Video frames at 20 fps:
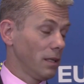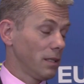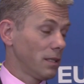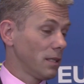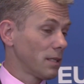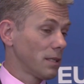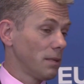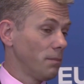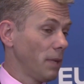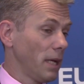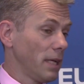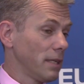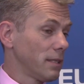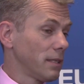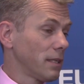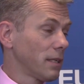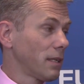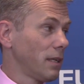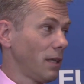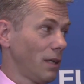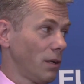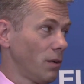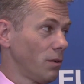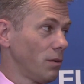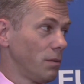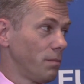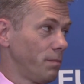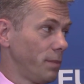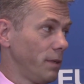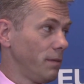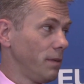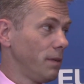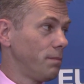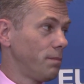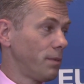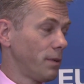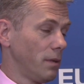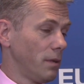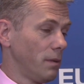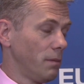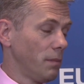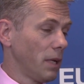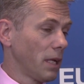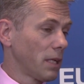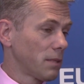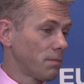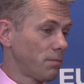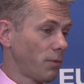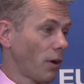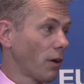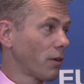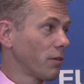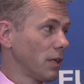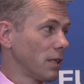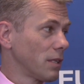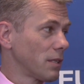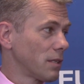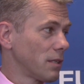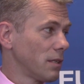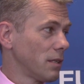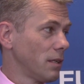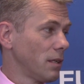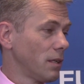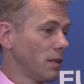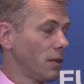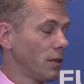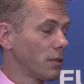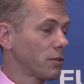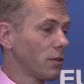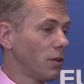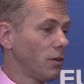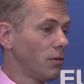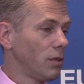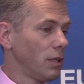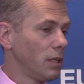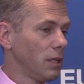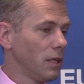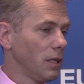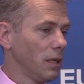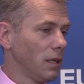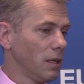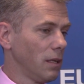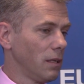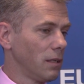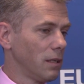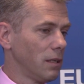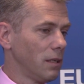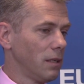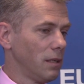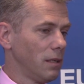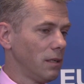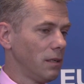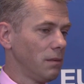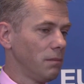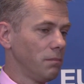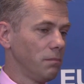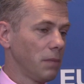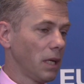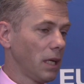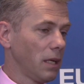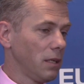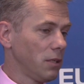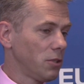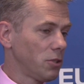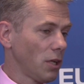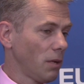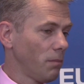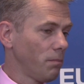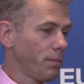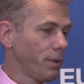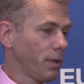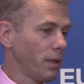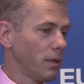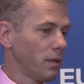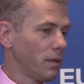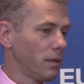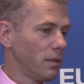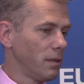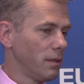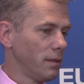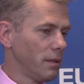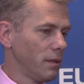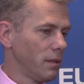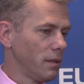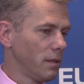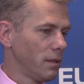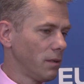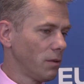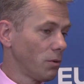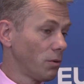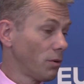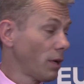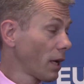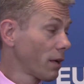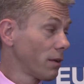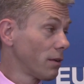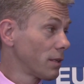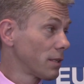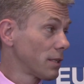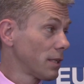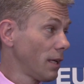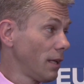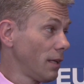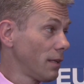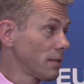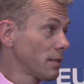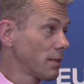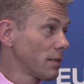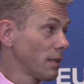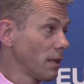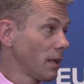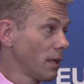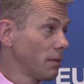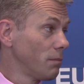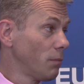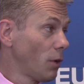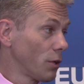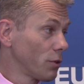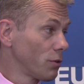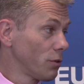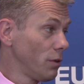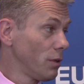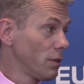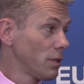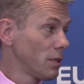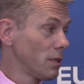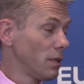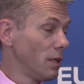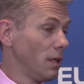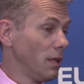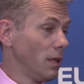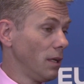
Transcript: it is amazing how PV pro uh, makes progress, uh, not only in the many champion uh, or record cells and modules,